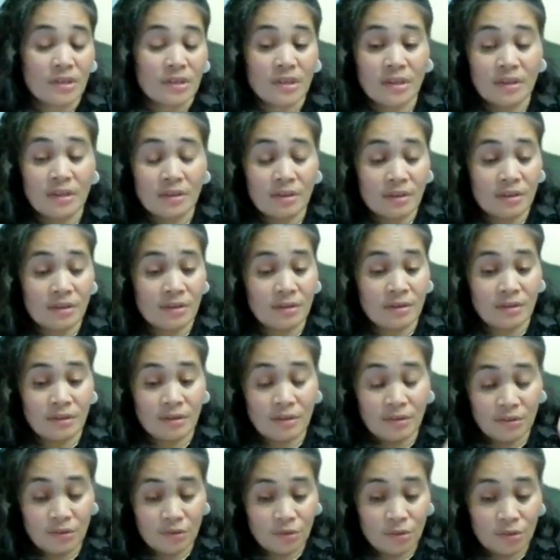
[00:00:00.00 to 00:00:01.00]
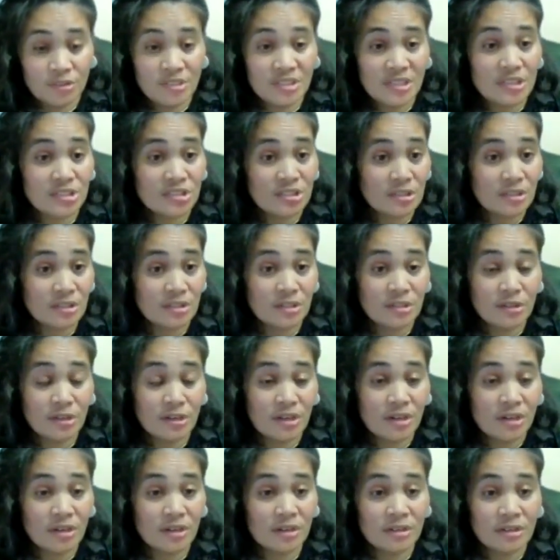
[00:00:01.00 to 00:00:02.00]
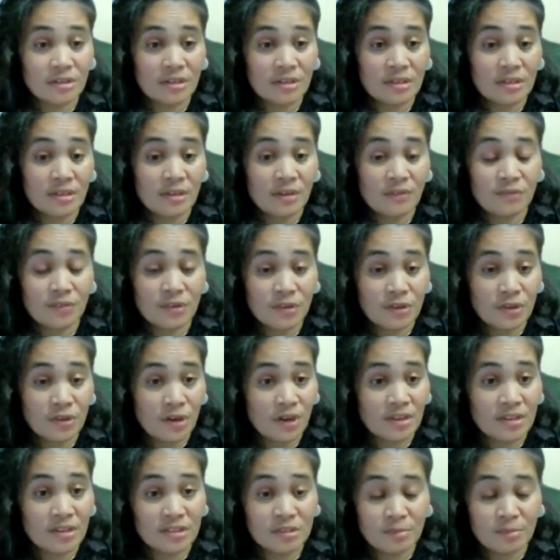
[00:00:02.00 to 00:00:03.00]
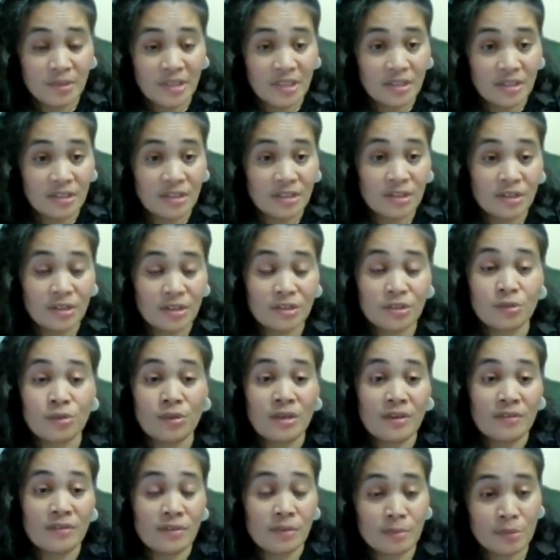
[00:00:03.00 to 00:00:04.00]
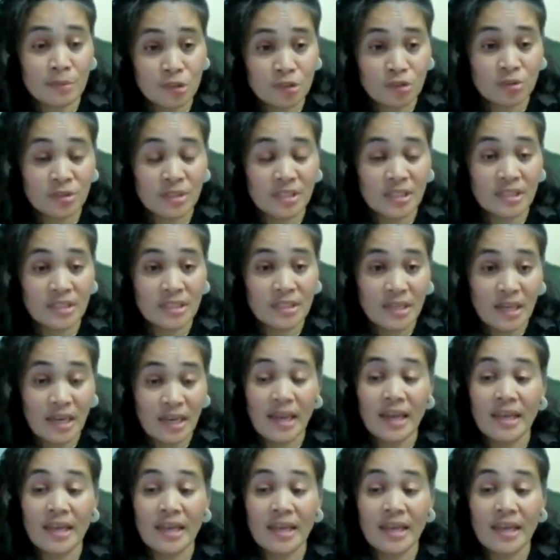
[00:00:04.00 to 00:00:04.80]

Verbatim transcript: it, you're teaching the dog if the dog is being good, you give them a treat,